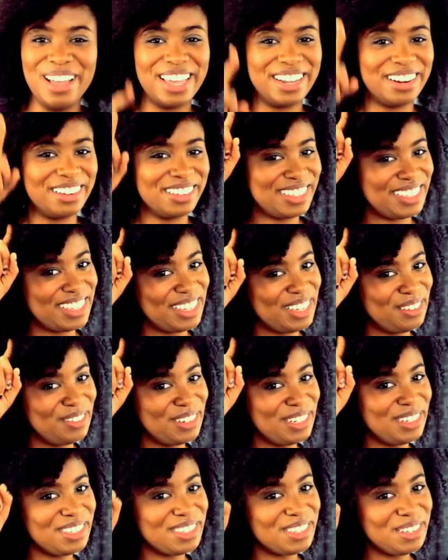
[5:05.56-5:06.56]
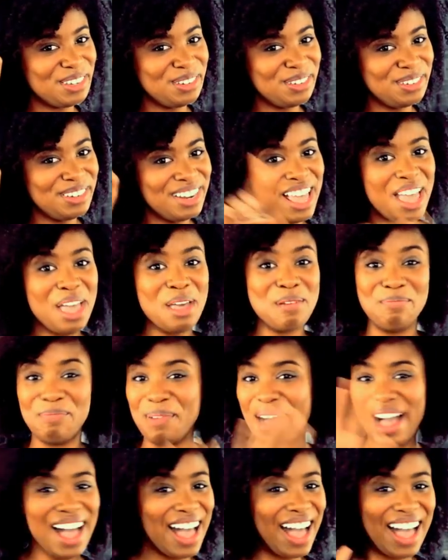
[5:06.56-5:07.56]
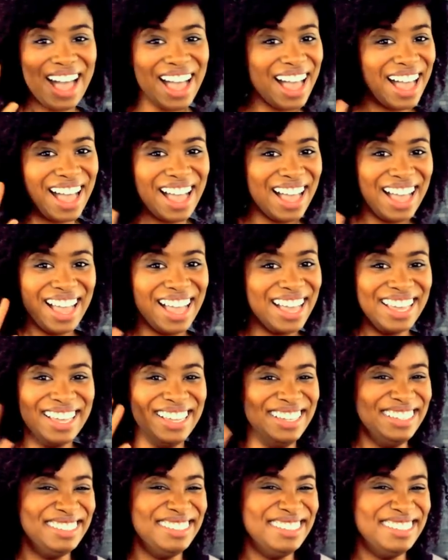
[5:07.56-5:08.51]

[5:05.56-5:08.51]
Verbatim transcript: and I'll see you real soon. Bye! I